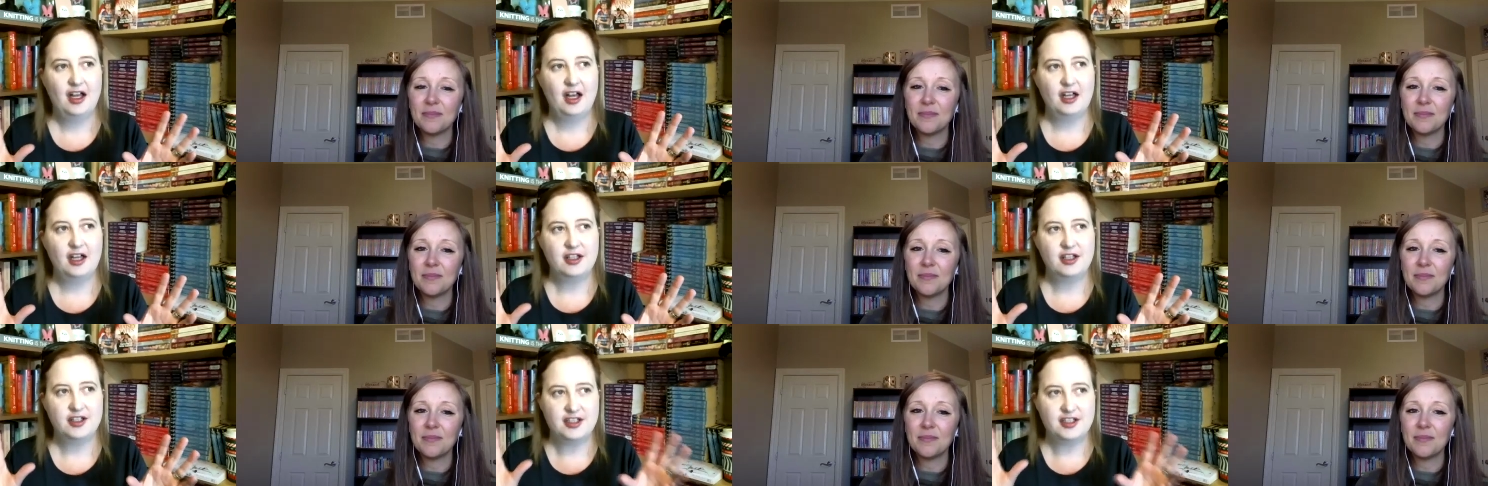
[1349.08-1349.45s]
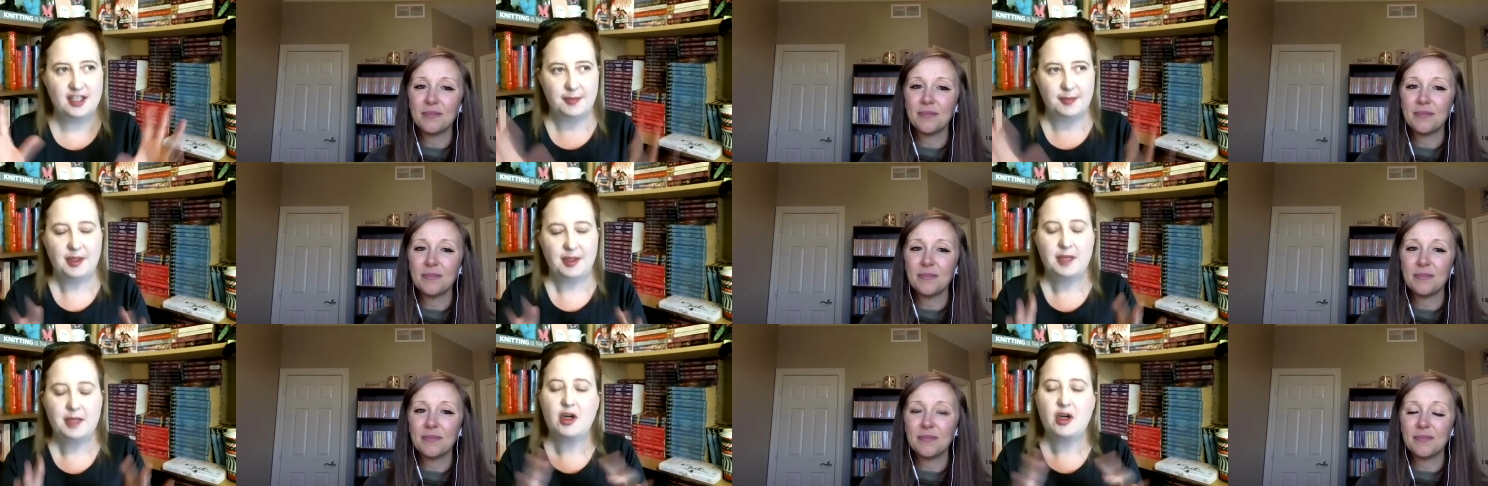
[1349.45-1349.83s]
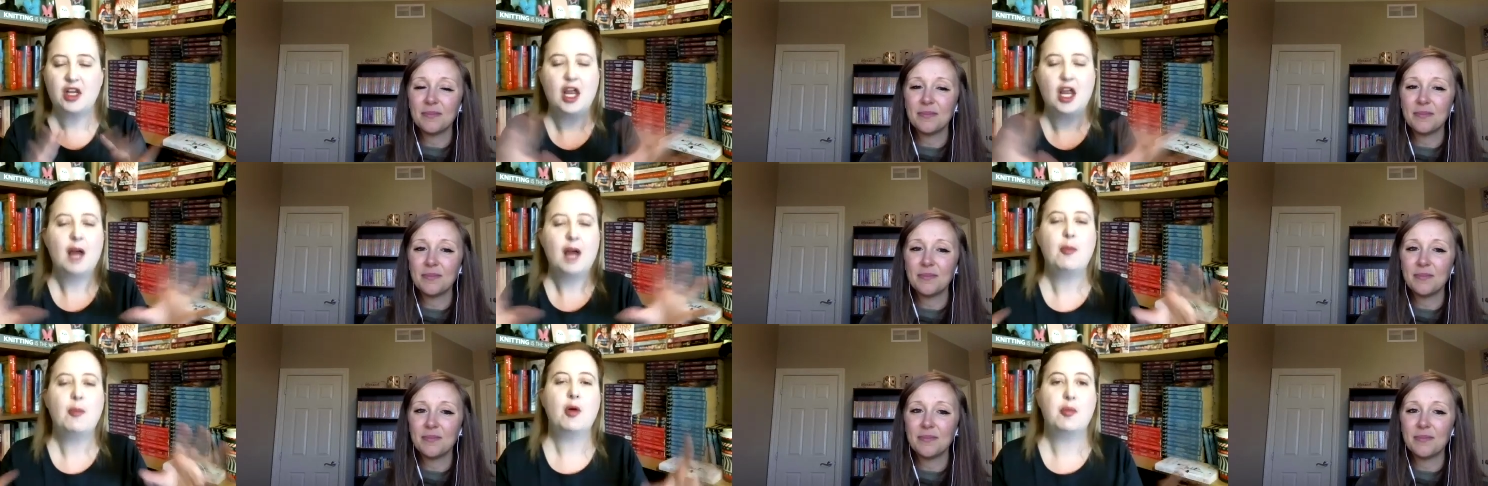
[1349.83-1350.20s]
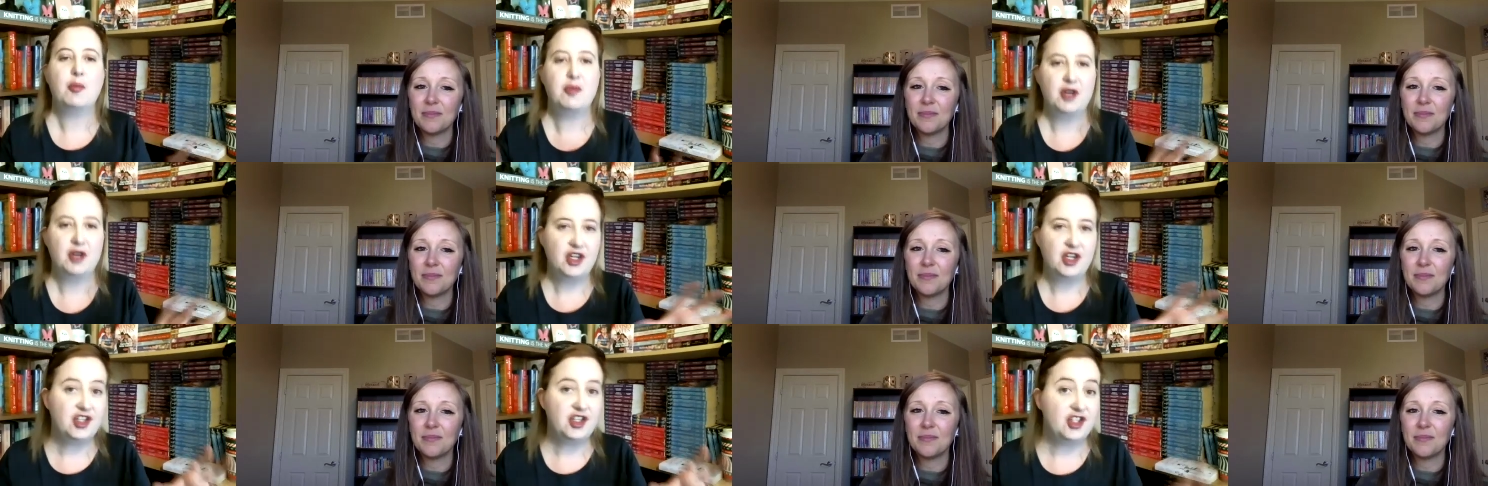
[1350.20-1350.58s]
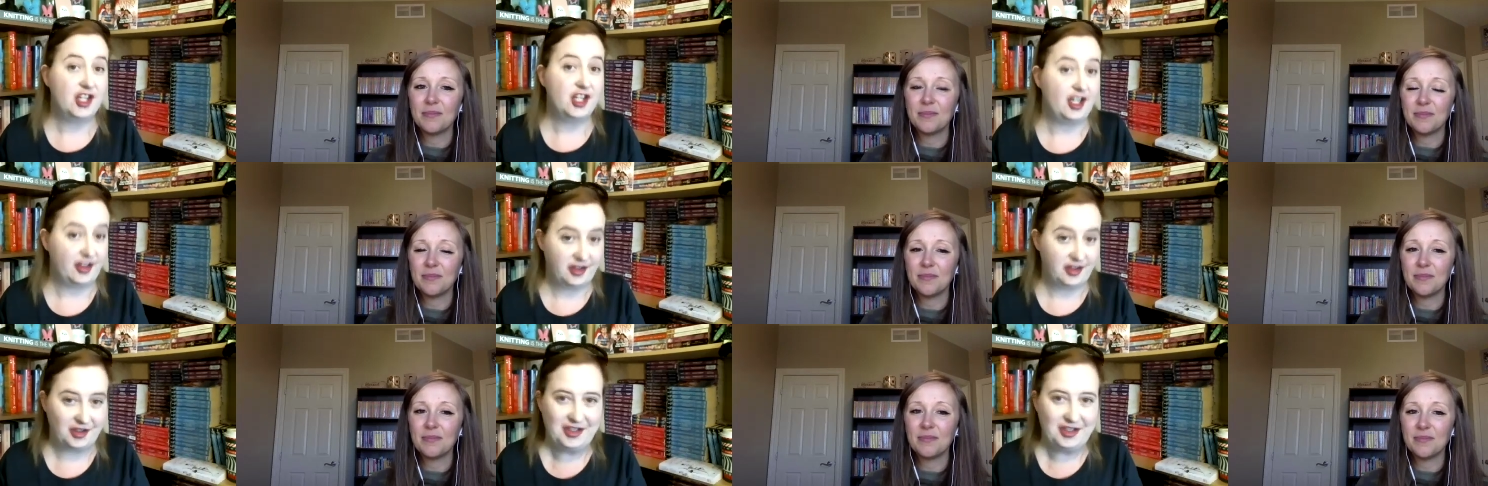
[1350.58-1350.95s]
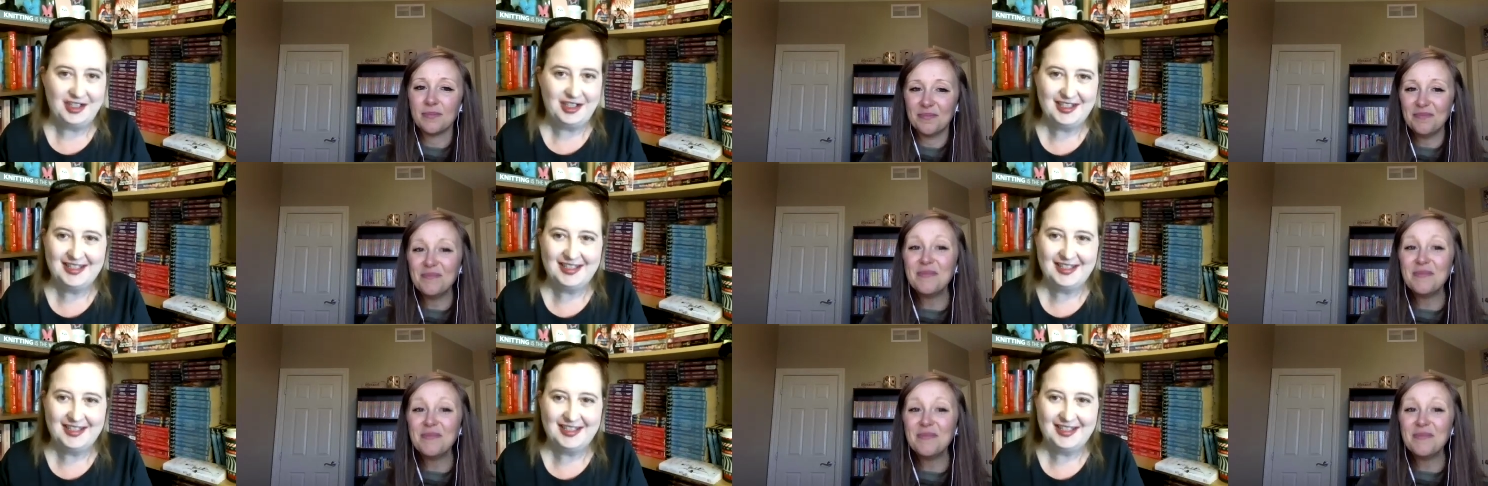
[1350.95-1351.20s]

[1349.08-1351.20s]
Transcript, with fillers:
Speaker 1: some of them are a lot more British than others.